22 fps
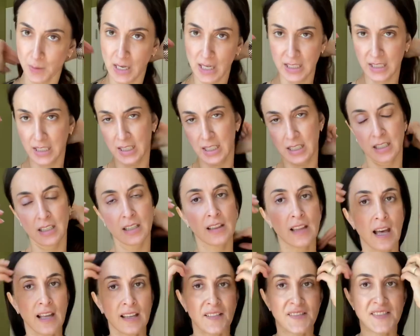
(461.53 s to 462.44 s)
I needed a
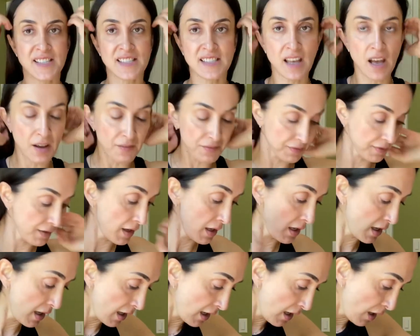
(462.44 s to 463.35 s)
lot of stuff
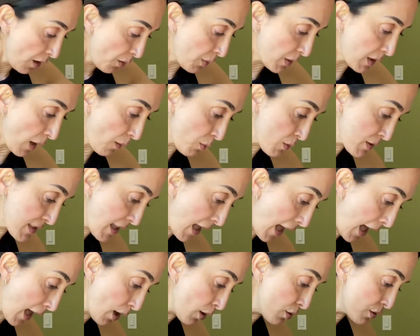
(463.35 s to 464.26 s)
when I was
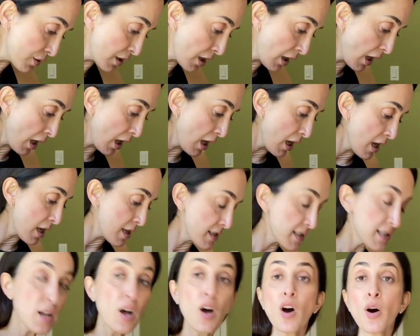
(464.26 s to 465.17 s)
out.
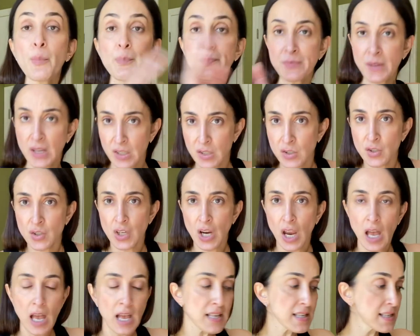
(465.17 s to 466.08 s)
So
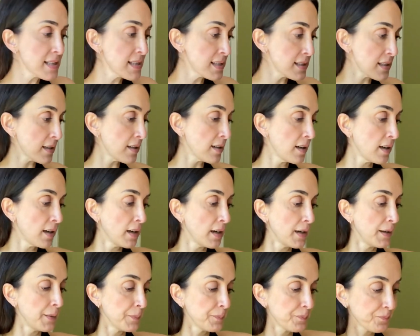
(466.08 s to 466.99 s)
just
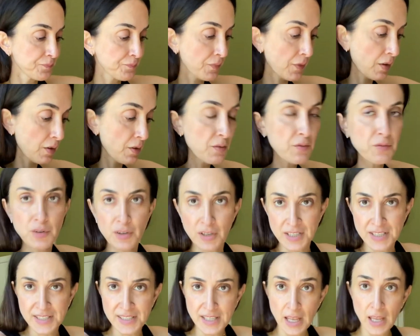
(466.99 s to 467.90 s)
um, for the
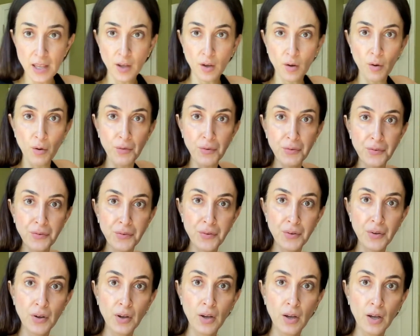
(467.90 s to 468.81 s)
sake
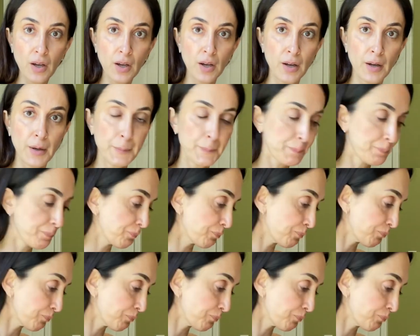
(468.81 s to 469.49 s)
of um,